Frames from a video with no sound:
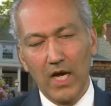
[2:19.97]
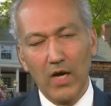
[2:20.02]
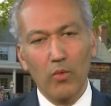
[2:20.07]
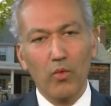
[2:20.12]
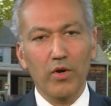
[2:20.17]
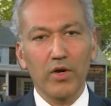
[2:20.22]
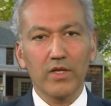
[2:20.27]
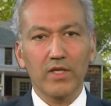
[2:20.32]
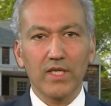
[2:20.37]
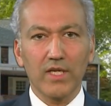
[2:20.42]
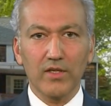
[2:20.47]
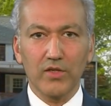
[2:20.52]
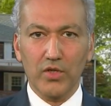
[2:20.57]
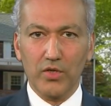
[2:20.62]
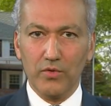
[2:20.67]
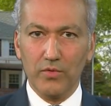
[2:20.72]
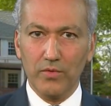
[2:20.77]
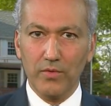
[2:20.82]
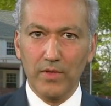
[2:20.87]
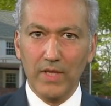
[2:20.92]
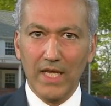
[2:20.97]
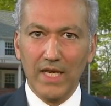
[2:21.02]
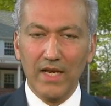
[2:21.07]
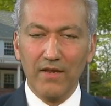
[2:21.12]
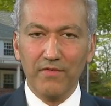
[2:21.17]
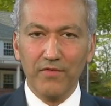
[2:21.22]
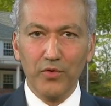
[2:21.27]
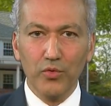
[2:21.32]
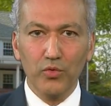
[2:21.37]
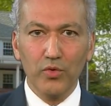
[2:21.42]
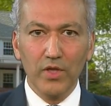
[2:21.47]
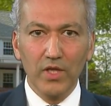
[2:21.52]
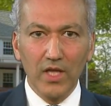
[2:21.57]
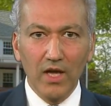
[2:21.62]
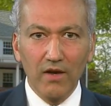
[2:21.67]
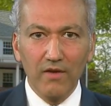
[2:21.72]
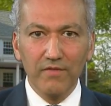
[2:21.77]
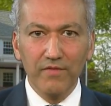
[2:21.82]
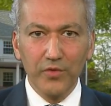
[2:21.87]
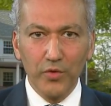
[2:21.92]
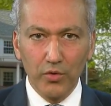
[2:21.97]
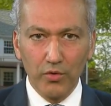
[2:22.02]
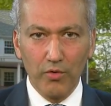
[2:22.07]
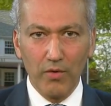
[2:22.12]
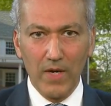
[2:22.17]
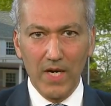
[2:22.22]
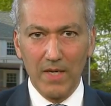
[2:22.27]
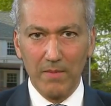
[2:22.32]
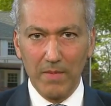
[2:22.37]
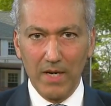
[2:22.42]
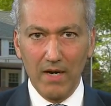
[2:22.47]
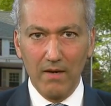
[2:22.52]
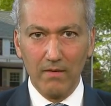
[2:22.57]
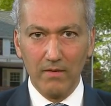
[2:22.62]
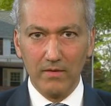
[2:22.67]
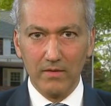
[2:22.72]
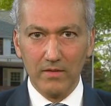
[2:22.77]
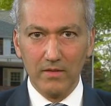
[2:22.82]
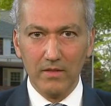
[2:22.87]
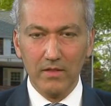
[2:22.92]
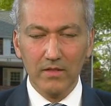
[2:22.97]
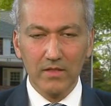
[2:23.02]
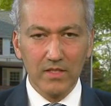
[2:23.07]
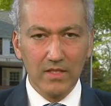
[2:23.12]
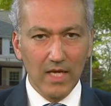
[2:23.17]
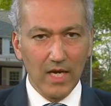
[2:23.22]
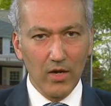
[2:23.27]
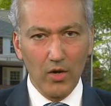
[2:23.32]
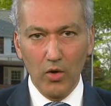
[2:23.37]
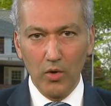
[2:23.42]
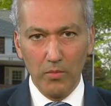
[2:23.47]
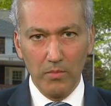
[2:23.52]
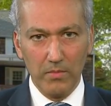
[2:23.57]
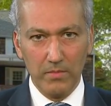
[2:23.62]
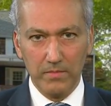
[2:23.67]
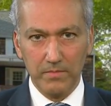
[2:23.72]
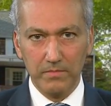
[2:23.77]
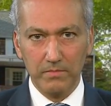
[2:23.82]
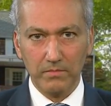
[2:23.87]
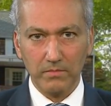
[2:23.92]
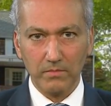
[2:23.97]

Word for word: I want to tell you that if you love your grandparents, stay home.